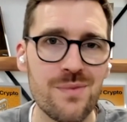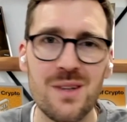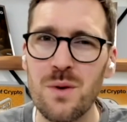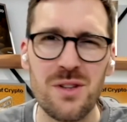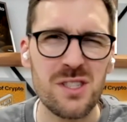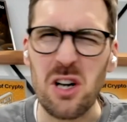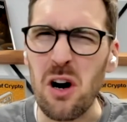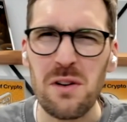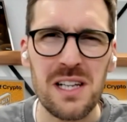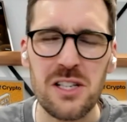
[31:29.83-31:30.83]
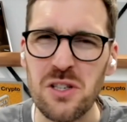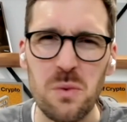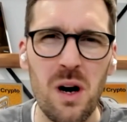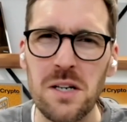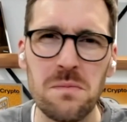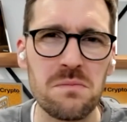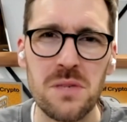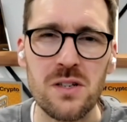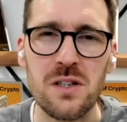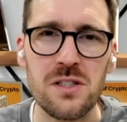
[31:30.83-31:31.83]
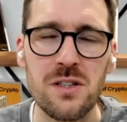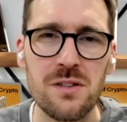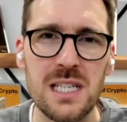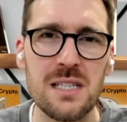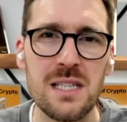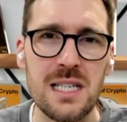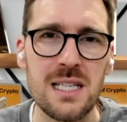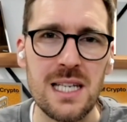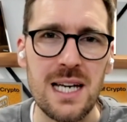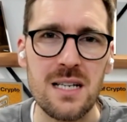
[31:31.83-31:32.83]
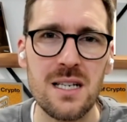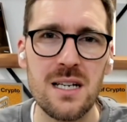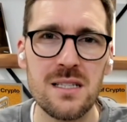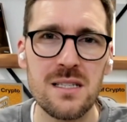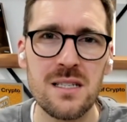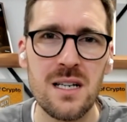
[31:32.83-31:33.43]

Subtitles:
when there's a correlation one across all the assets,